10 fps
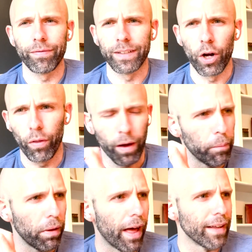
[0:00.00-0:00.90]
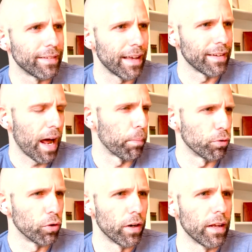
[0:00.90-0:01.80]
the compliance as an
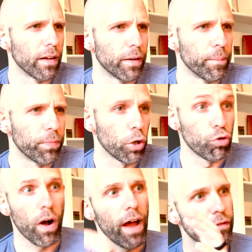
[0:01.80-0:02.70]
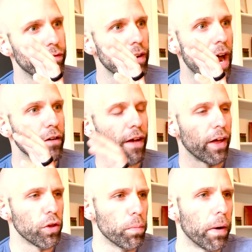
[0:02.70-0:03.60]
opportunity to drive higher
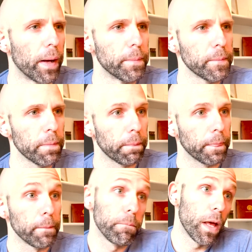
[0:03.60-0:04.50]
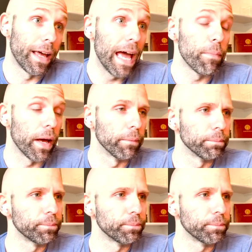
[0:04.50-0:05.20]
value, but it can be.